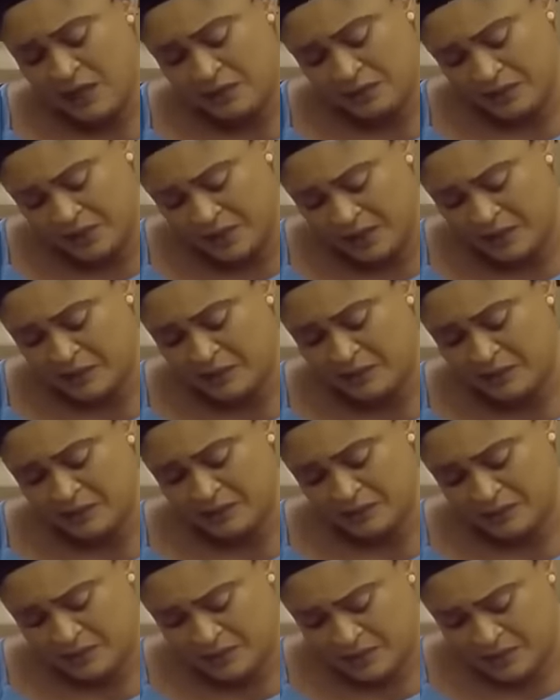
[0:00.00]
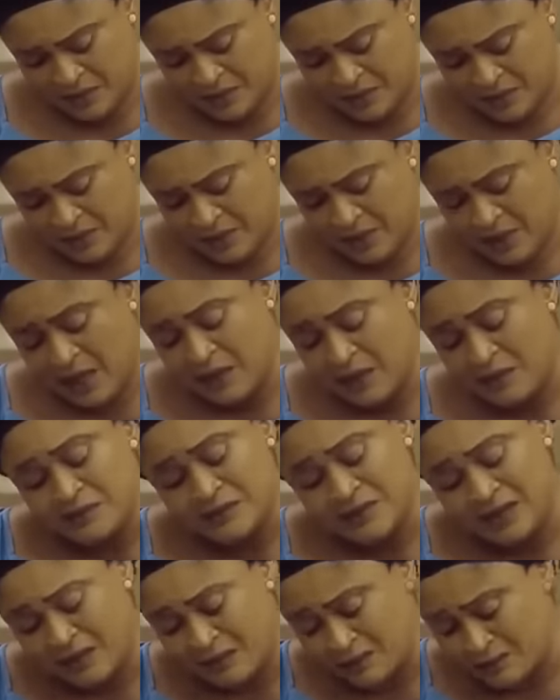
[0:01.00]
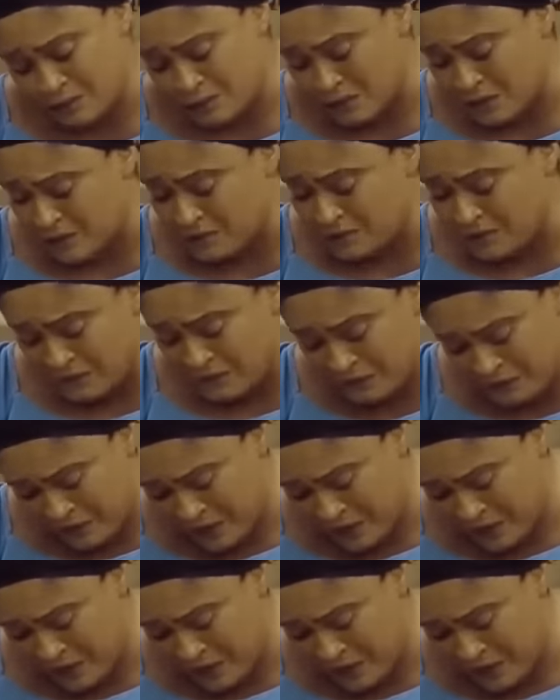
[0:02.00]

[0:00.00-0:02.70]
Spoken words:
Calm down. Calm down, you will be